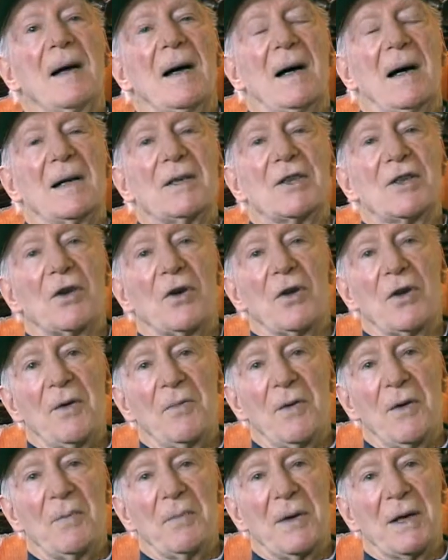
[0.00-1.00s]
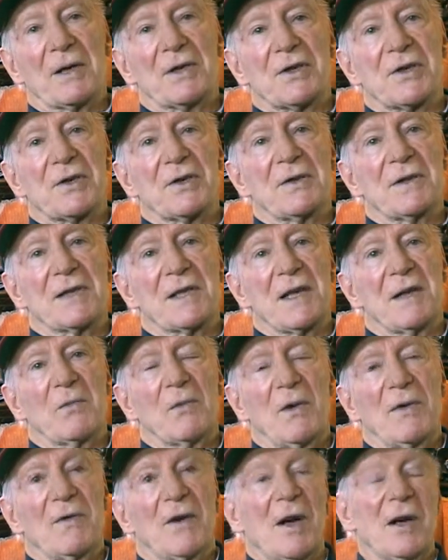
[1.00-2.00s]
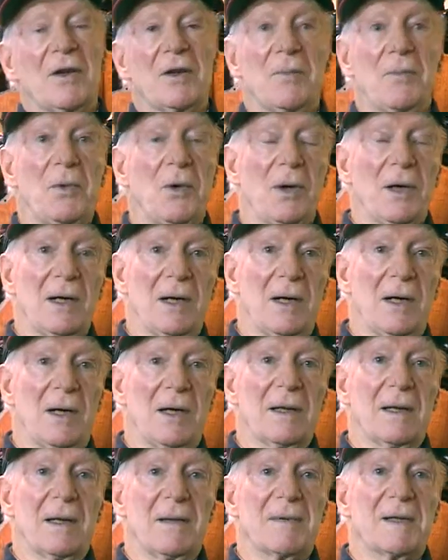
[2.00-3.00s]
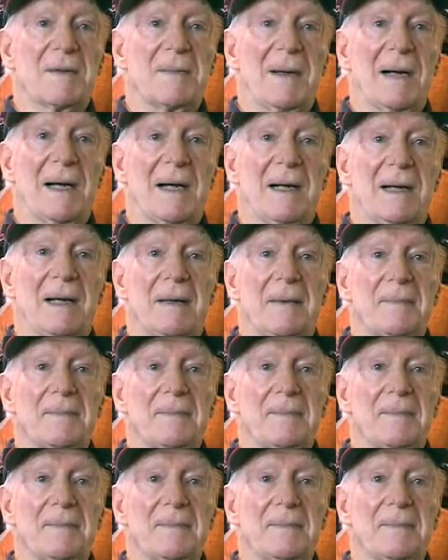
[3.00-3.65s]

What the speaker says: I showed them the picture and said, we've got to boycott this man.